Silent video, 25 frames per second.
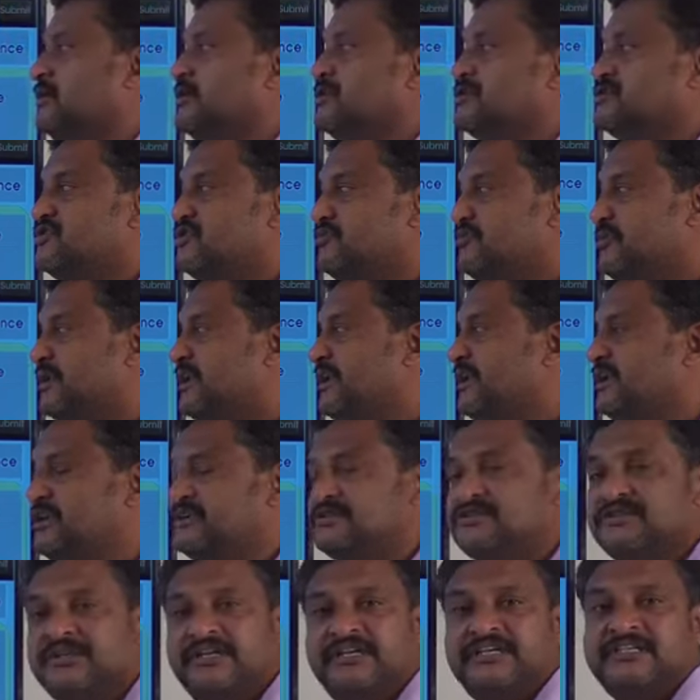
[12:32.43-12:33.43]
So
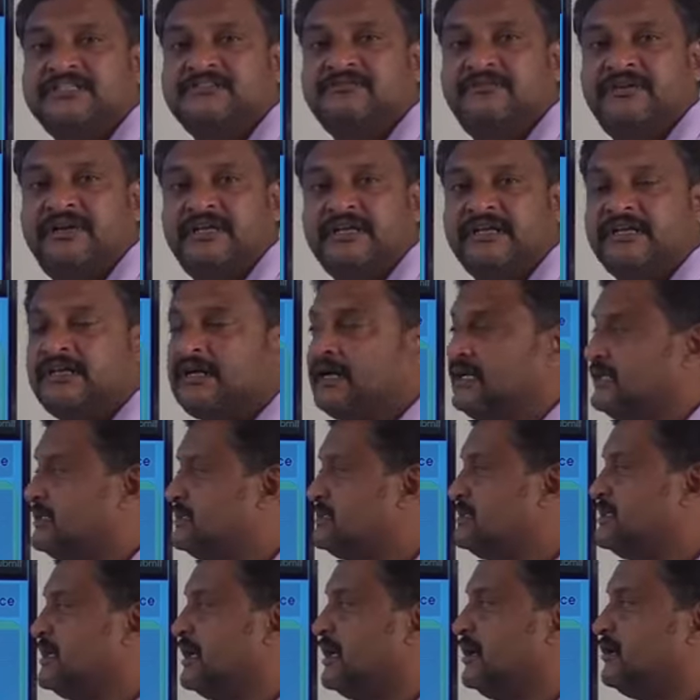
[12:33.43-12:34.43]
many trees were
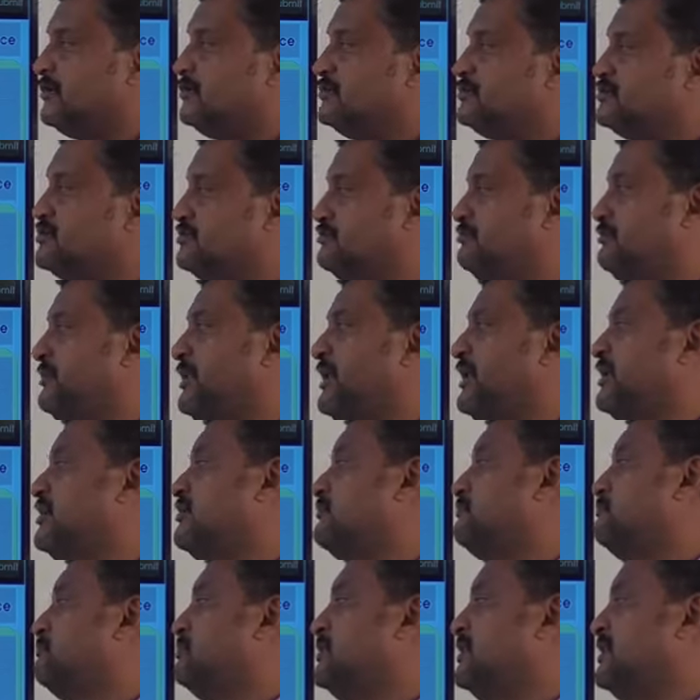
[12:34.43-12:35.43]
cut down to make
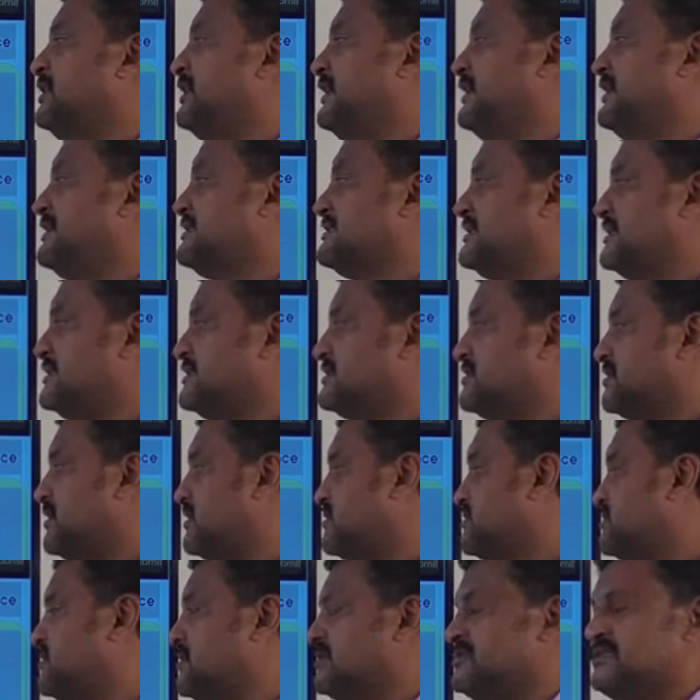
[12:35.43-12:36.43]
buildings and
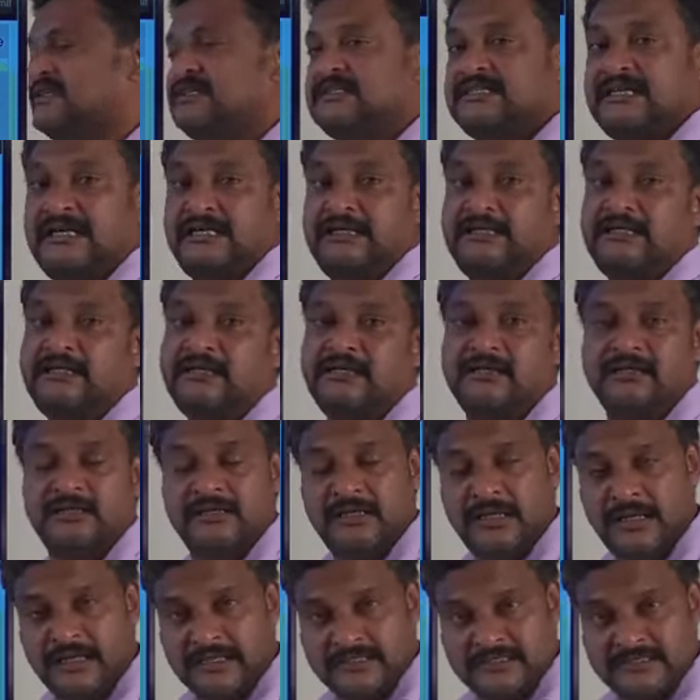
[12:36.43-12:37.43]
structures is an
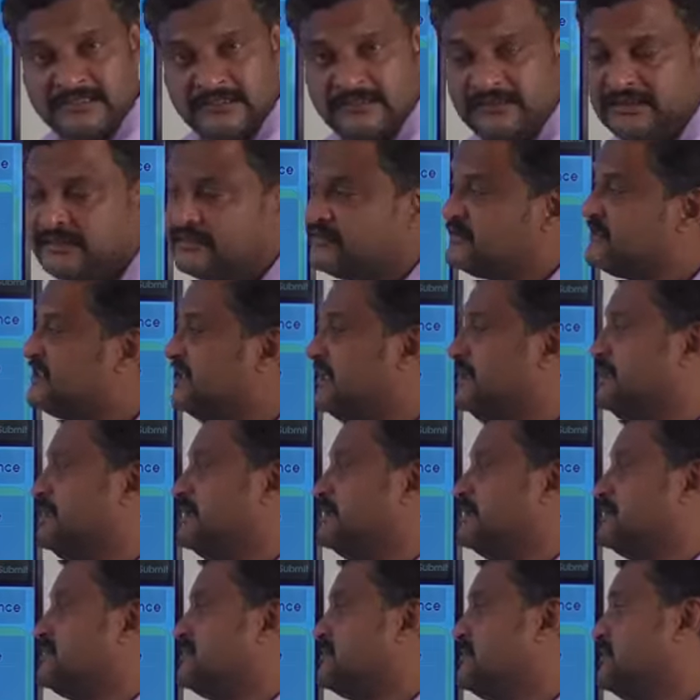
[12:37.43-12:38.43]
assertive
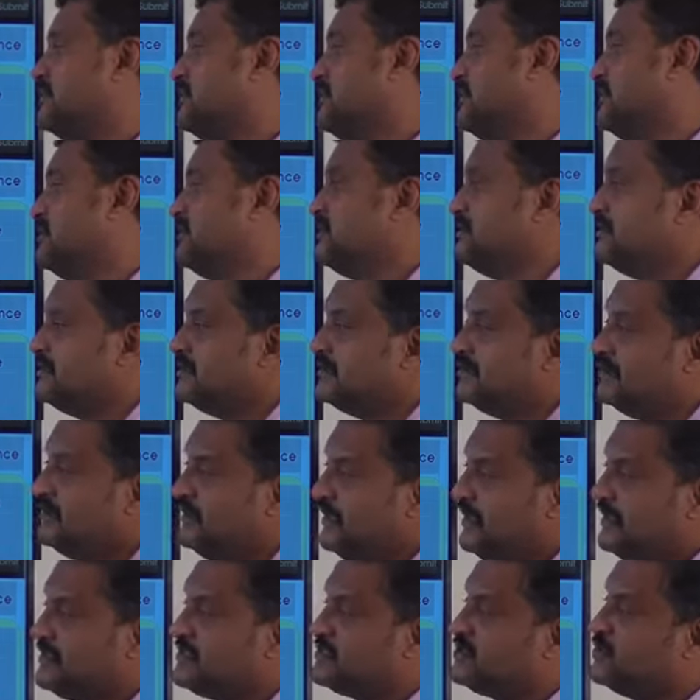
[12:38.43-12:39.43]
sentence.
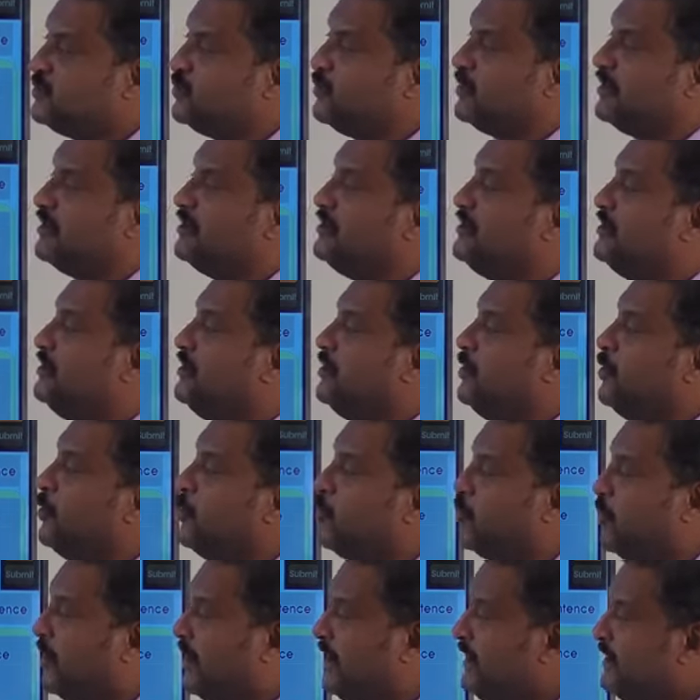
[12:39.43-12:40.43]
Next one.
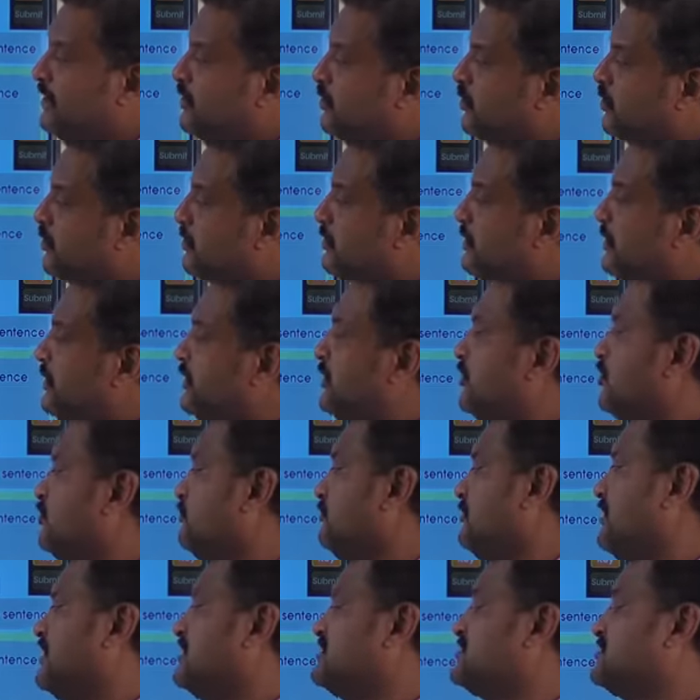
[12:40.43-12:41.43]
Why don't the
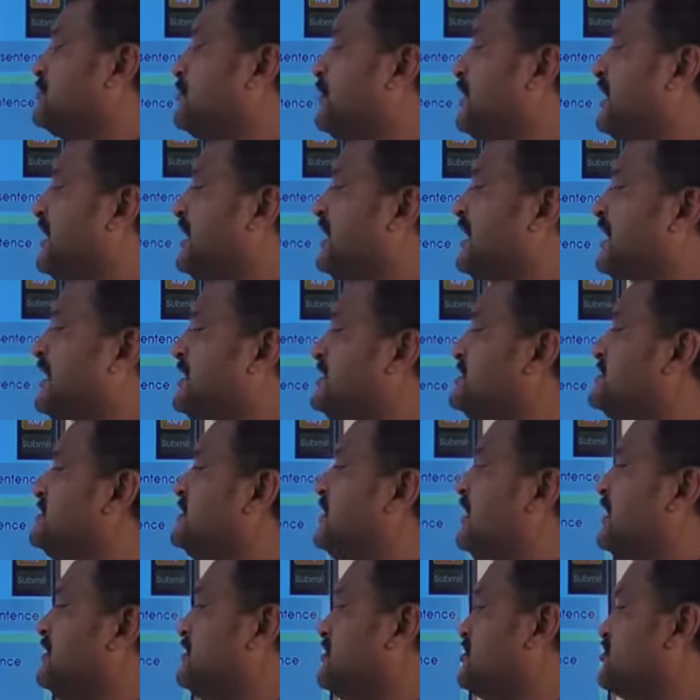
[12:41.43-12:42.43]
humans realize
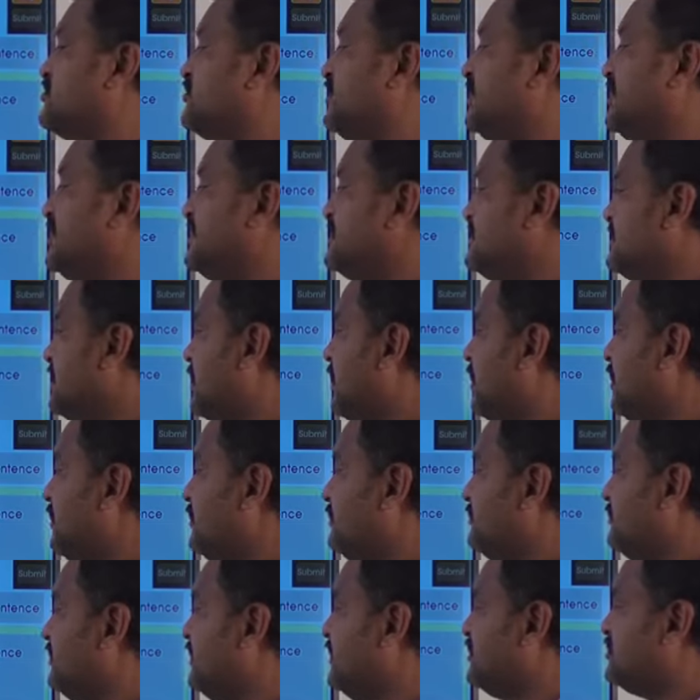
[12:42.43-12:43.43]
that the trees
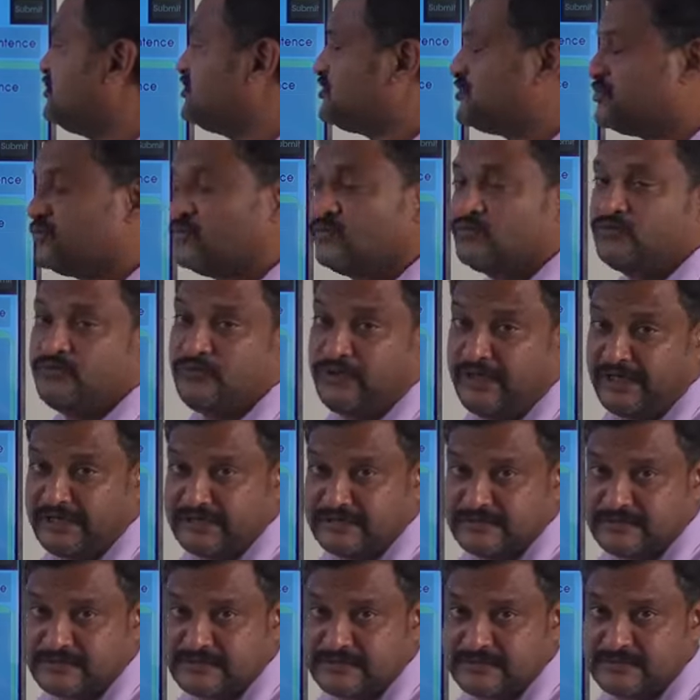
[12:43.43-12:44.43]
are their true
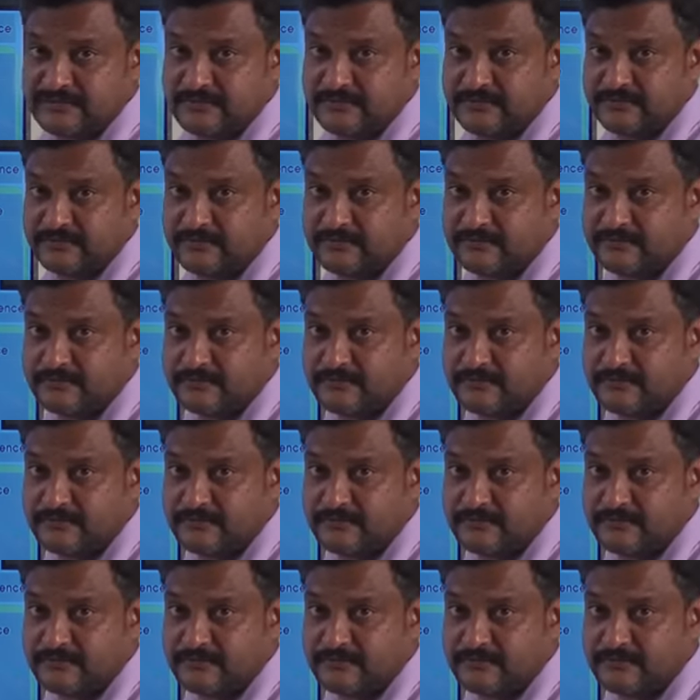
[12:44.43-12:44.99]
friends?